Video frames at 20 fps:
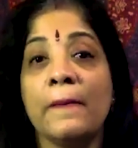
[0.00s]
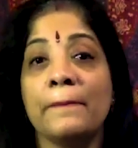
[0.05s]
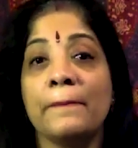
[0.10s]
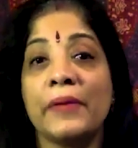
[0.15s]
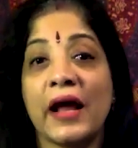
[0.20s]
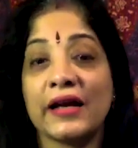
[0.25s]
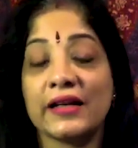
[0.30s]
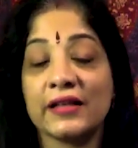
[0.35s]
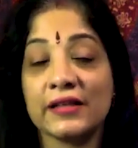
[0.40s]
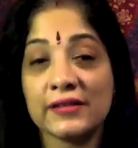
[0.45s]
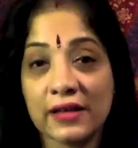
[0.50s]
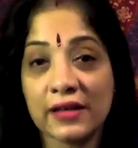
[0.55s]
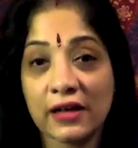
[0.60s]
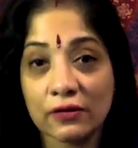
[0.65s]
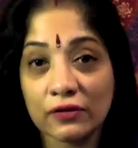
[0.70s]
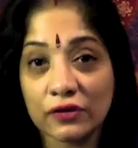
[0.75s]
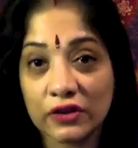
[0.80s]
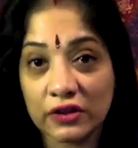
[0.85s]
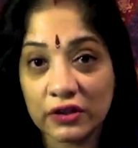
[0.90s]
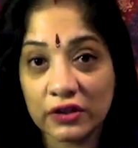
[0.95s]
practicing
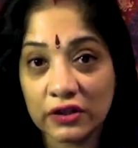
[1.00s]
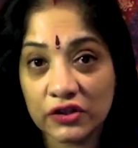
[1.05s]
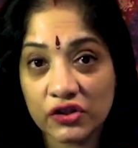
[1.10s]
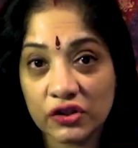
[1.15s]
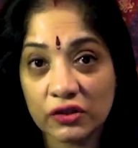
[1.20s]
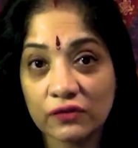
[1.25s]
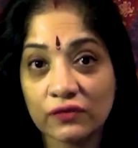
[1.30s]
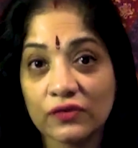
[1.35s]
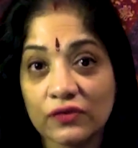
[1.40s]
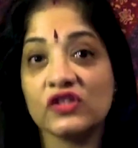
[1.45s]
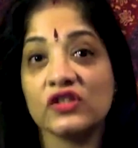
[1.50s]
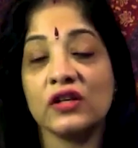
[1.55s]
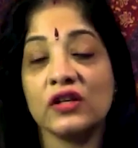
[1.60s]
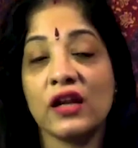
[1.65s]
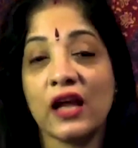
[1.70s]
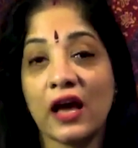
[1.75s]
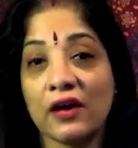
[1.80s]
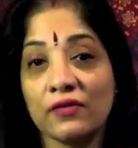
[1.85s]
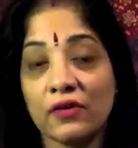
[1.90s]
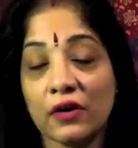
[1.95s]
our religion, we still
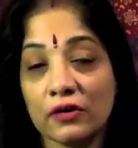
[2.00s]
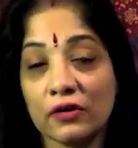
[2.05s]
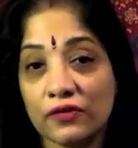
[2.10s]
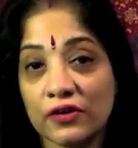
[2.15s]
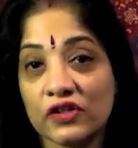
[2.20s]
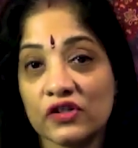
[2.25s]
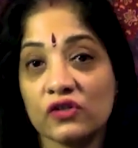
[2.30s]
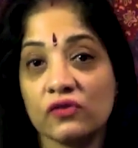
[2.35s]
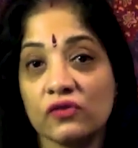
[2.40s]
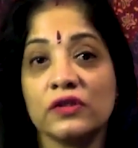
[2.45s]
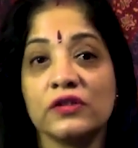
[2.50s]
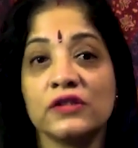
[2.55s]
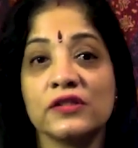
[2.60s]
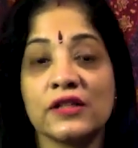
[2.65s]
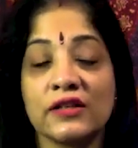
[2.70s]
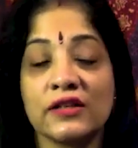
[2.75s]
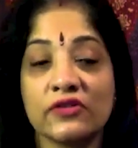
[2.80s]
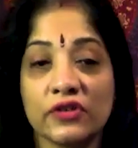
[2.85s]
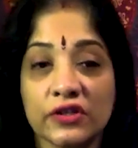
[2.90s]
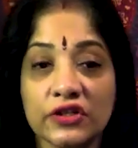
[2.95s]
have our festivals
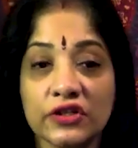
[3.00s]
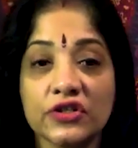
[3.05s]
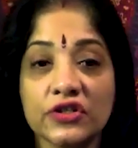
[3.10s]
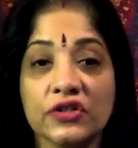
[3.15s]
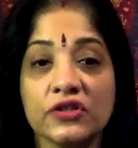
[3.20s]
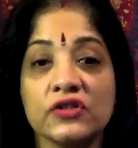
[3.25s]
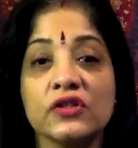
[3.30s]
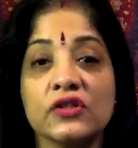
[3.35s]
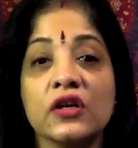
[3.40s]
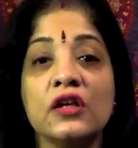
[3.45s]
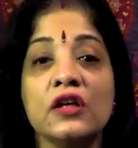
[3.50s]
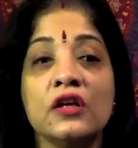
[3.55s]
and traditions.